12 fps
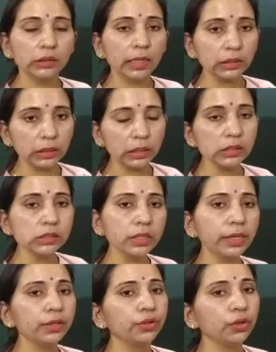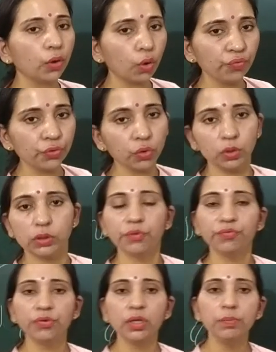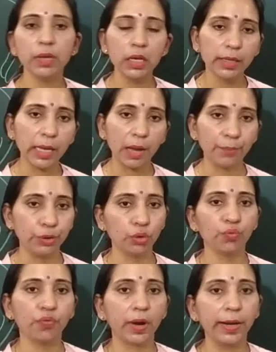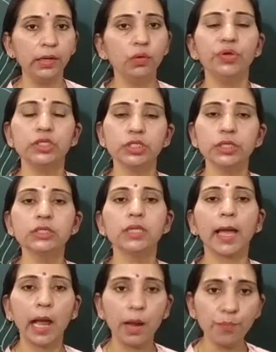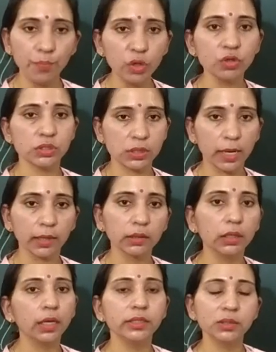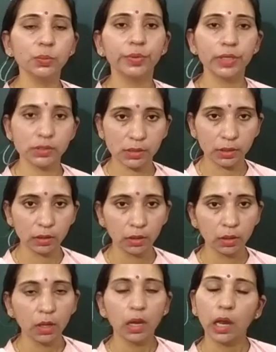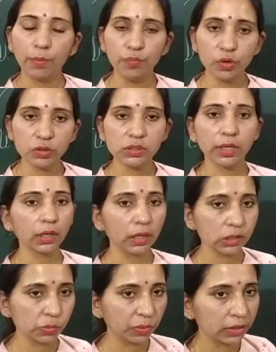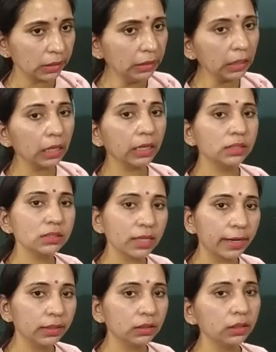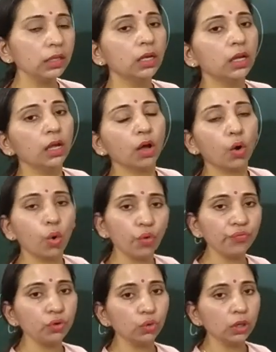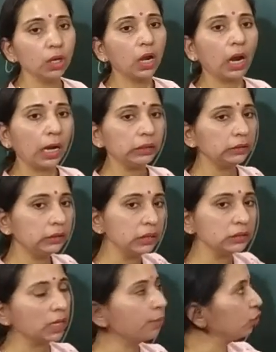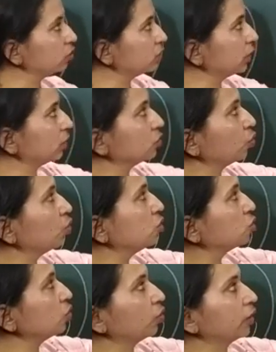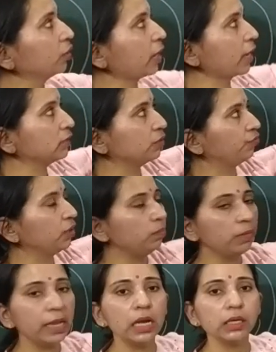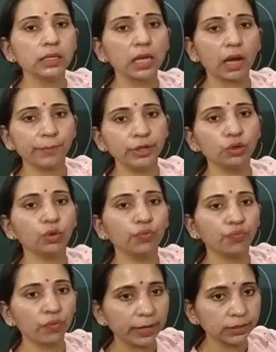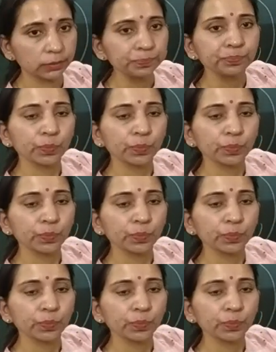that inside the ovule, the female gametophyte, which is embryo sac, is present. Embryo sac is present inside the ovule, and this embryo sac is also known as female gametophyte.